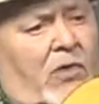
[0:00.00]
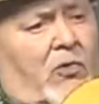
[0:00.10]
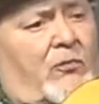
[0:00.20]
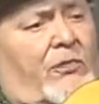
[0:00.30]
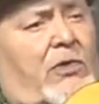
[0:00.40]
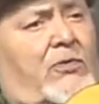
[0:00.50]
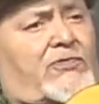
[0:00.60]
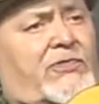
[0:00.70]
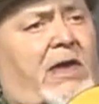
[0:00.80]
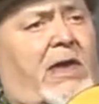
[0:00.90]
You feel
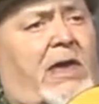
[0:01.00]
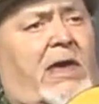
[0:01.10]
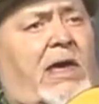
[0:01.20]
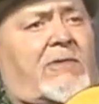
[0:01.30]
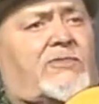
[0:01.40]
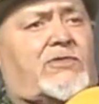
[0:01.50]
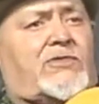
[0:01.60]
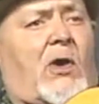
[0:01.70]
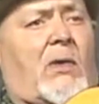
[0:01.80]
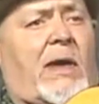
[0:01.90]
safe just
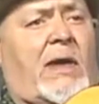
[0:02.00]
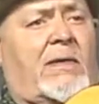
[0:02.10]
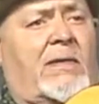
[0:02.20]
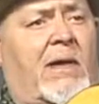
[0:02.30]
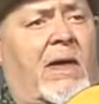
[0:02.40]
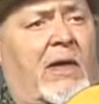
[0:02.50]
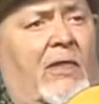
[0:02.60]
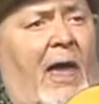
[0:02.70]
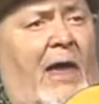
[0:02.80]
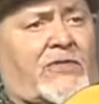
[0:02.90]
knowing
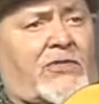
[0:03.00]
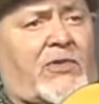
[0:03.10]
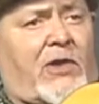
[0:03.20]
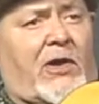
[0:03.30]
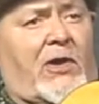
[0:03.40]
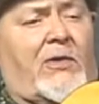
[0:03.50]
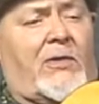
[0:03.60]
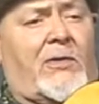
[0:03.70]
that she's near.